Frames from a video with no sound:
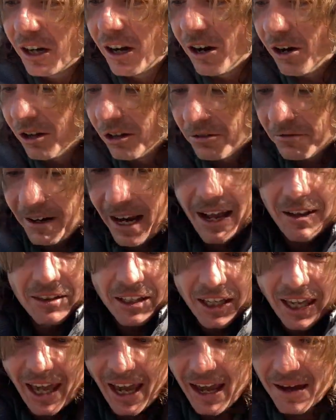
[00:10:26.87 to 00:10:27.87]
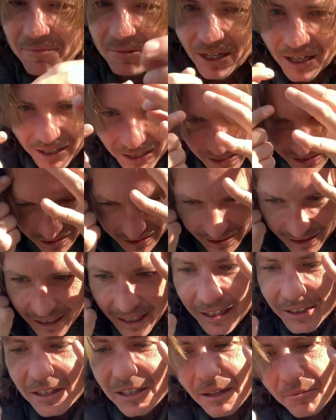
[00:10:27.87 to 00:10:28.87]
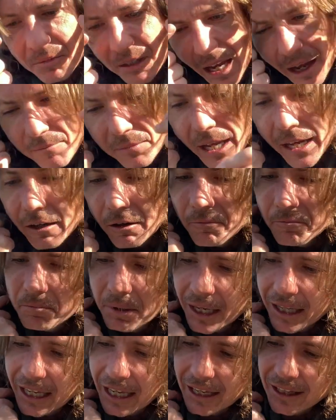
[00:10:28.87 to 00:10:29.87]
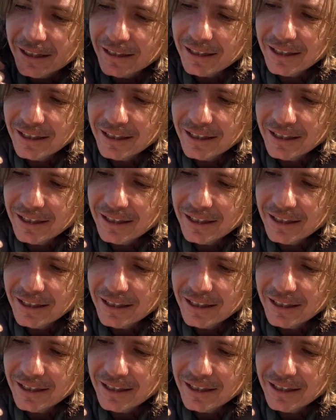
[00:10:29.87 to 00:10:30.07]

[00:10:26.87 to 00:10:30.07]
all around the camera, and sometimes I don't pick it.